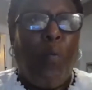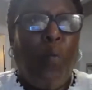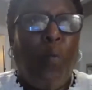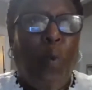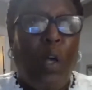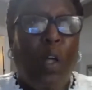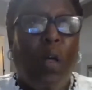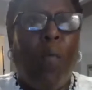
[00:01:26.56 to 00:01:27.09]

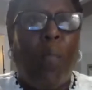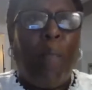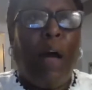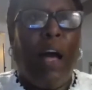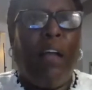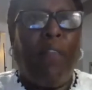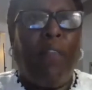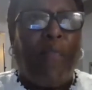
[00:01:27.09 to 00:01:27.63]
will
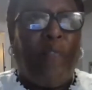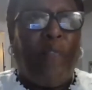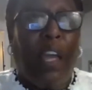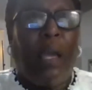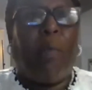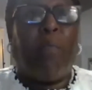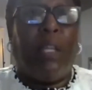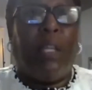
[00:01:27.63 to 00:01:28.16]
my
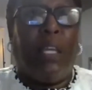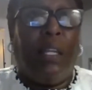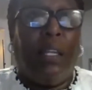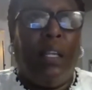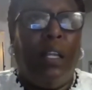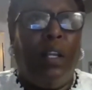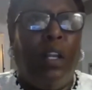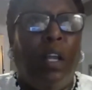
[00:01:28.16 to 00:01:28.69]
family
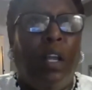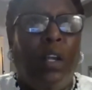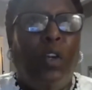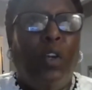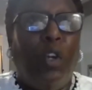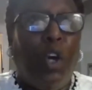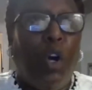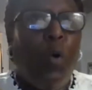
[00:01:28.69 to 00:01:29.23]

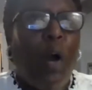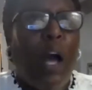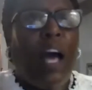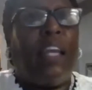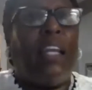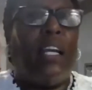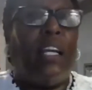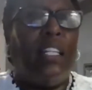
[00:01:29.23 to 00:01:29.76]
know
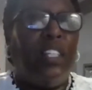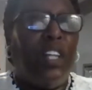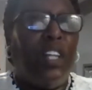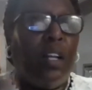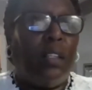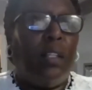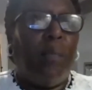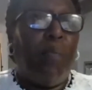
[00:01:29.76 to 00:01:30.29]
how to
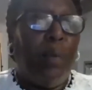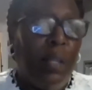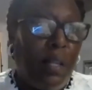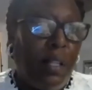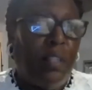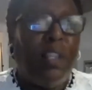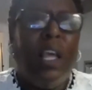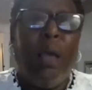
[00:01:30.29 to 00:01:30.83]
conduct the
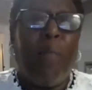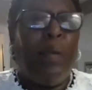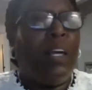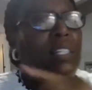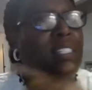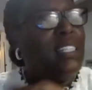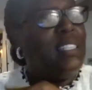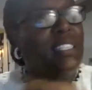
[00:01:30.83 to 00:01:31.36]
business?
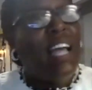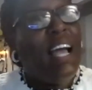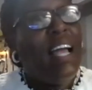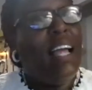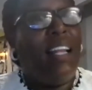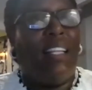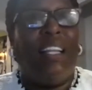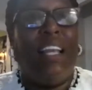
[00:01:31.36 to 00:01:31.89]
Because it's
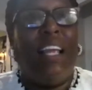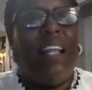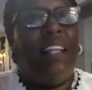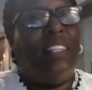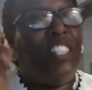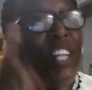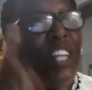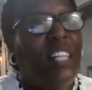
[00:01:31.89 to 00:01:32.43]
not
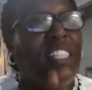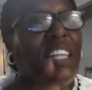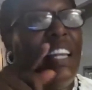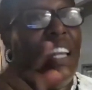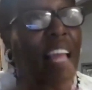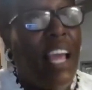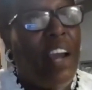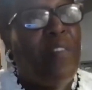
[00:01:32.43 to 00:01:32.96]
just
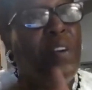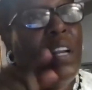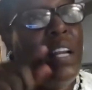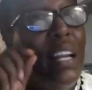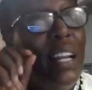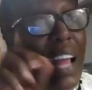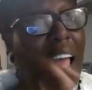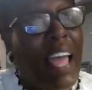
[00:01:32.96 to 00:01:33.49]

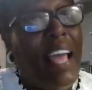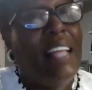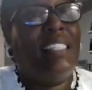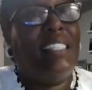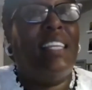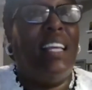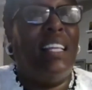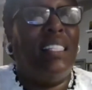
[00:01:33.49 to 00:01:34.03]
inheriting the
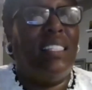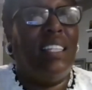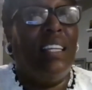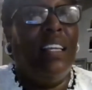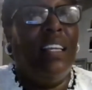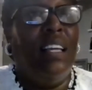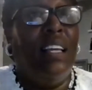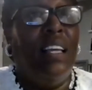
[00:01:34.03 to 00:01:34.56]
assets,
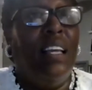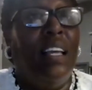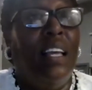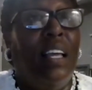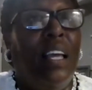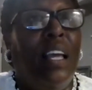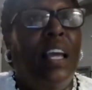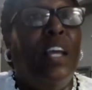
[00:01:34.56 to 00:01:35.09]

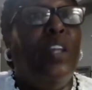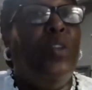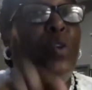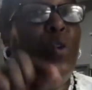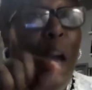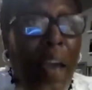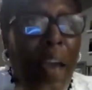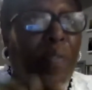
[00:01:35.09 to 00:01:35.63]

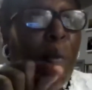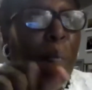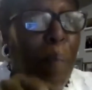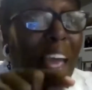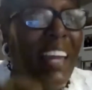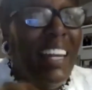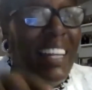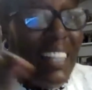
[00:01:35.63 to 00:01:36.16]
you have to
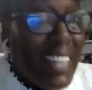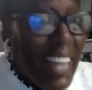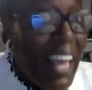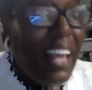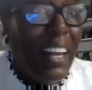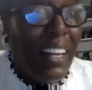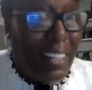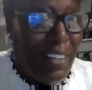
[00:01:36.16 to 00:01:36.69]
pay the
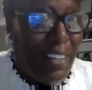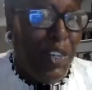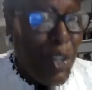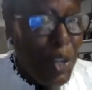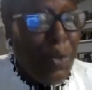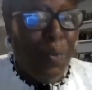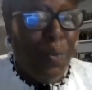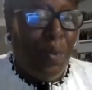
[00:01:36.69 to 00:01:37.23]
debt
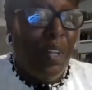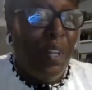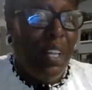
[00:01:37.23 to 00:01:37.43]
too.